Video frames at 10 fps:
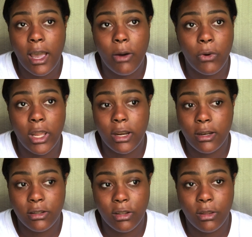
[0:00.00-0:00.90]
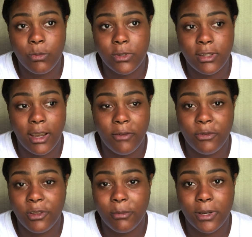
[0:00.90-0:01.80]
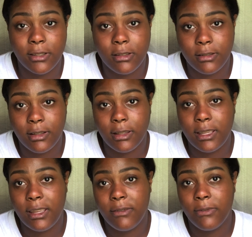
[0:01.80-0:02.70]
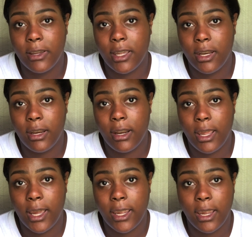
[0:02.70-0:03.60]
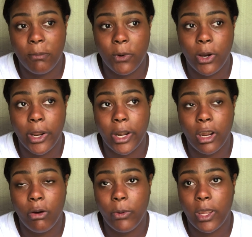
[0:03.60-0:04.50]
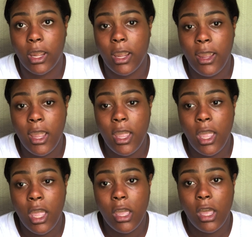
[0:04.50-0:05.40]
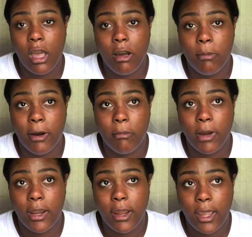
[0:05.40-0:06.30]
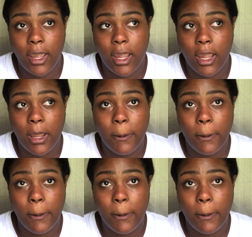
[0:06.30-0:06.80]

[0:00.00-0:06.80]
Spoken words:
I waited until it was time for the buses to leave, and I kept on going about my day.